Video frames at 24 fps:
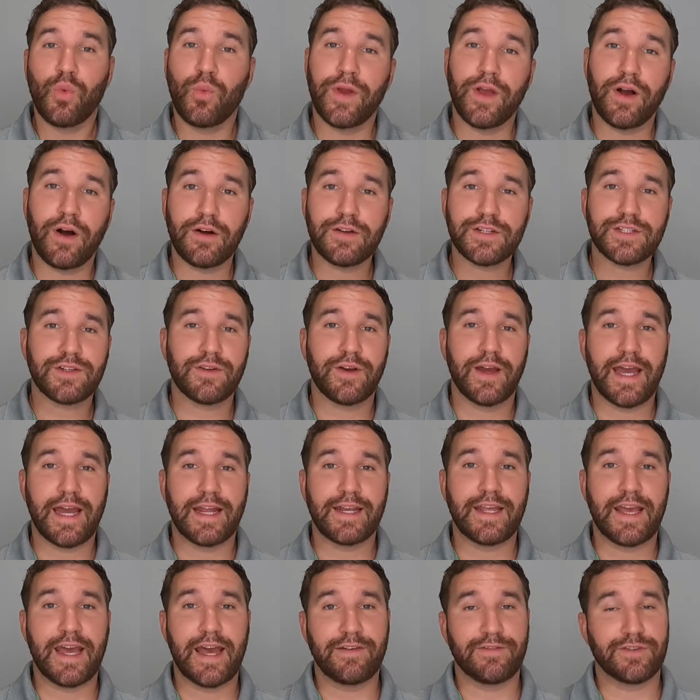we also
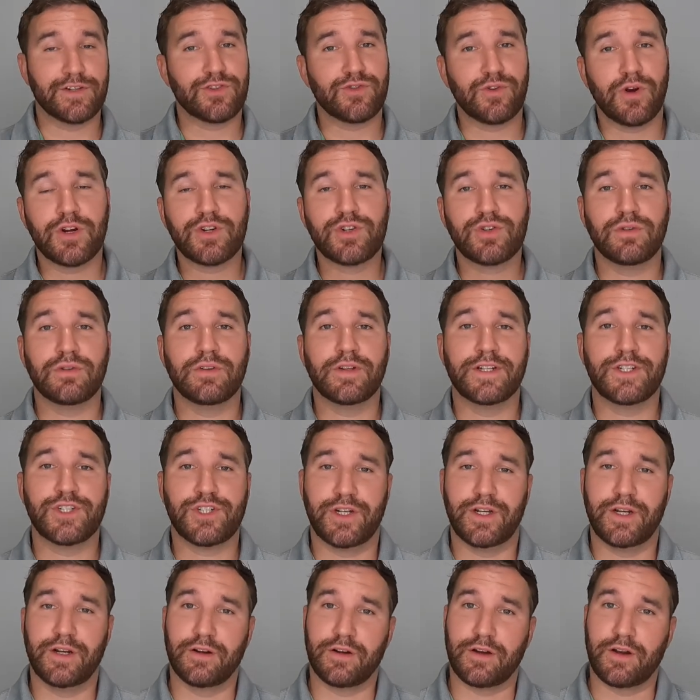had to have a structural
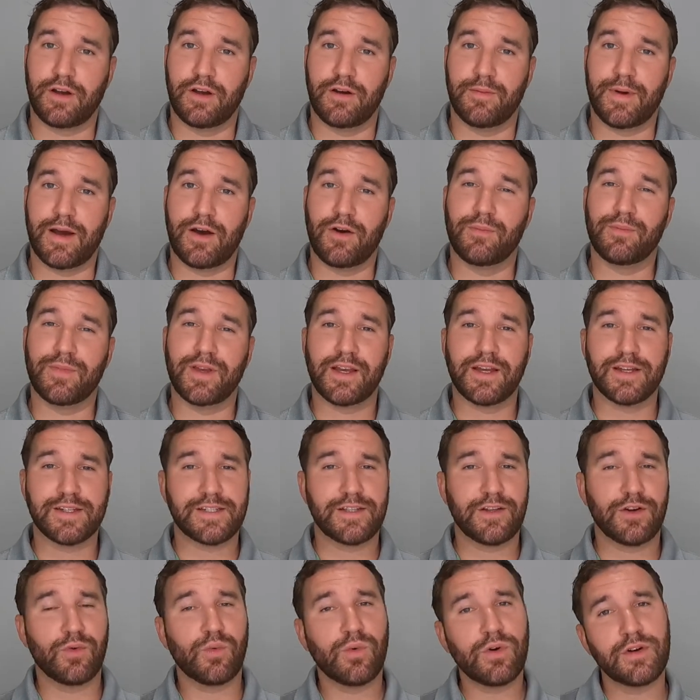engineer come out because
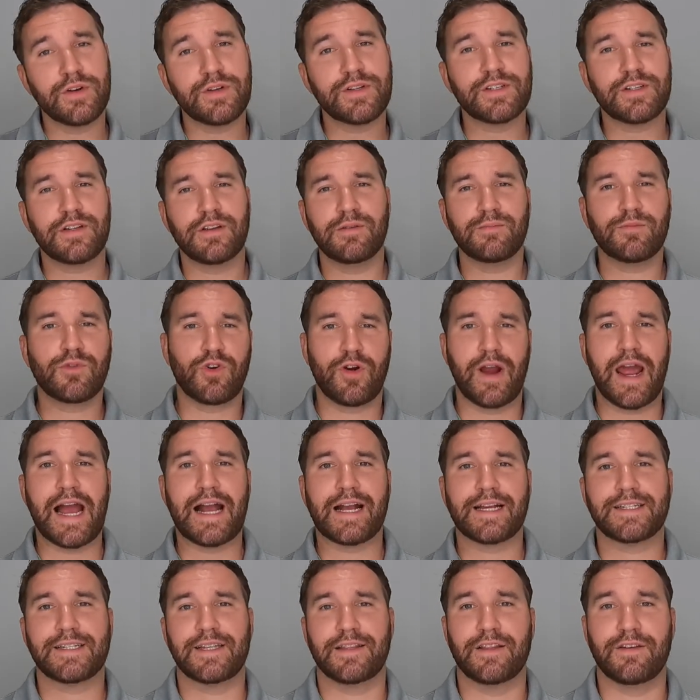there were some
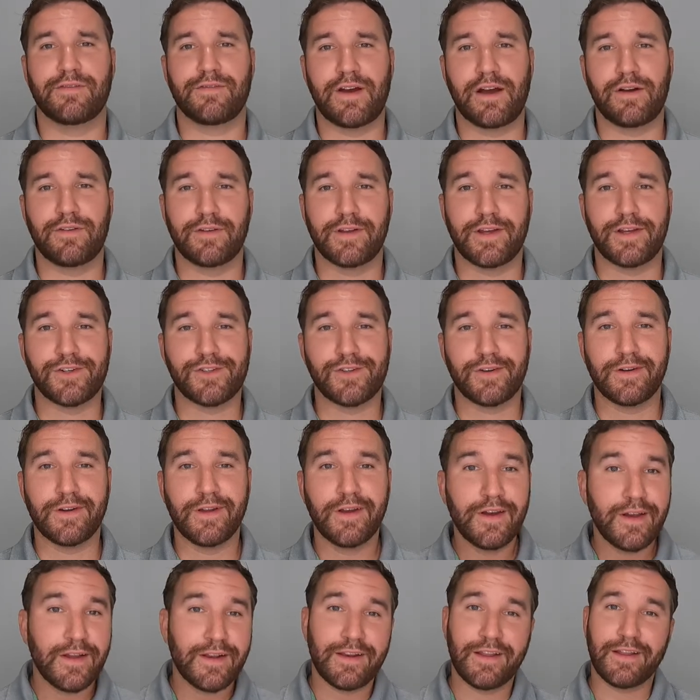cracks in the foundation.
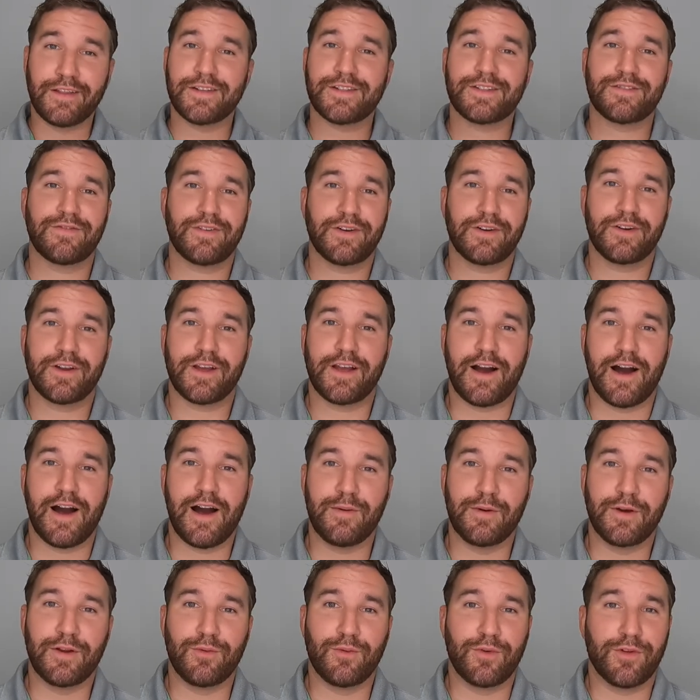Now, this is very
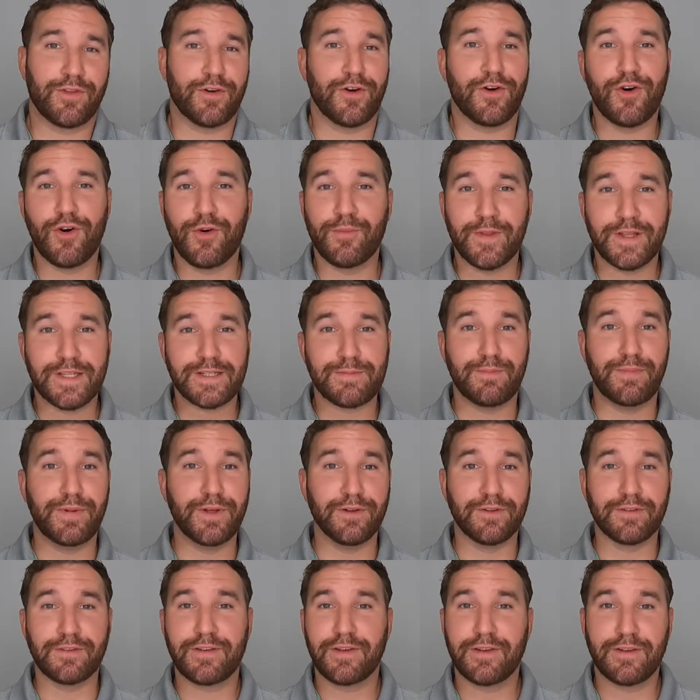common with a home that's
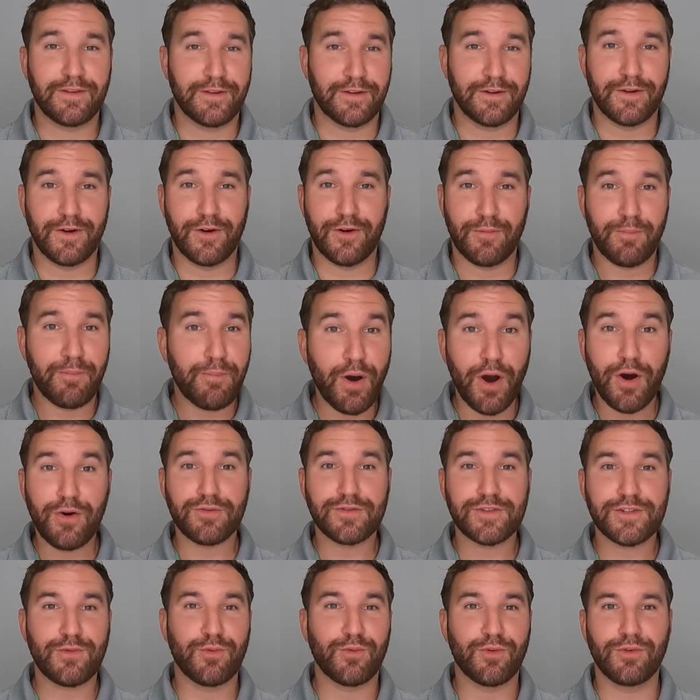built,
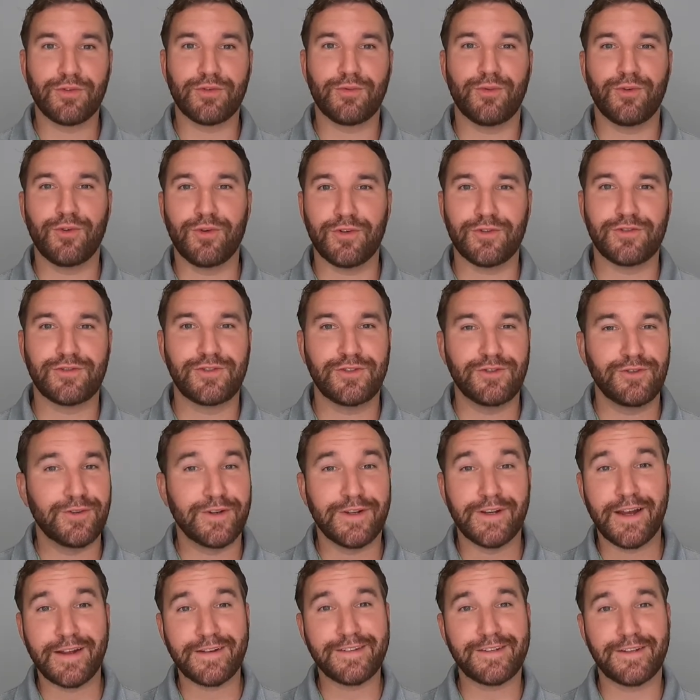post World War II
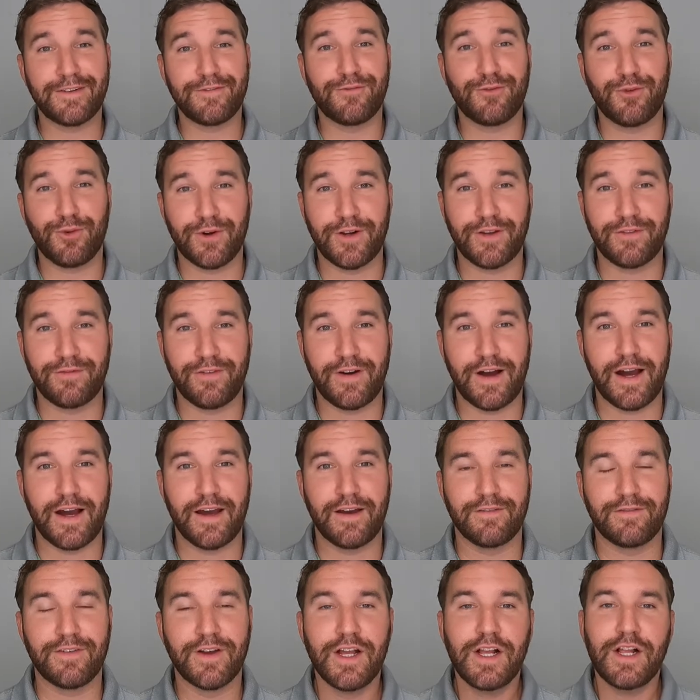in
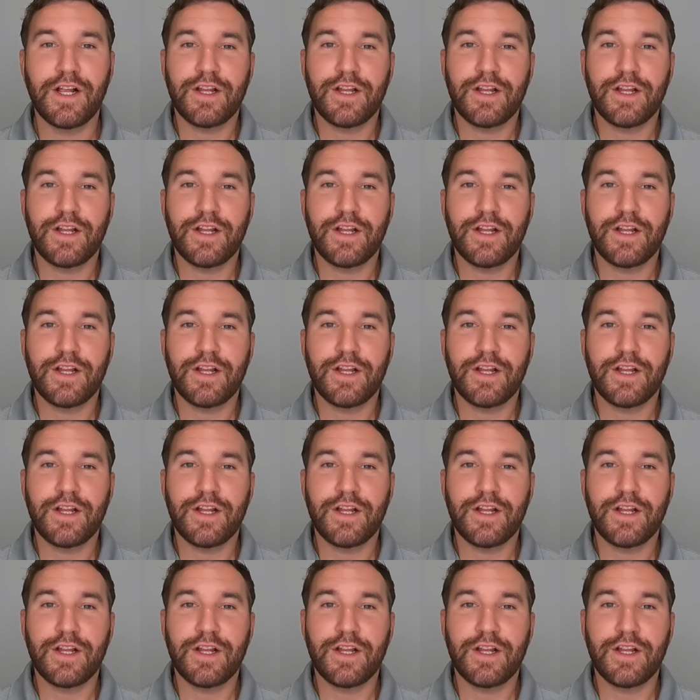1945.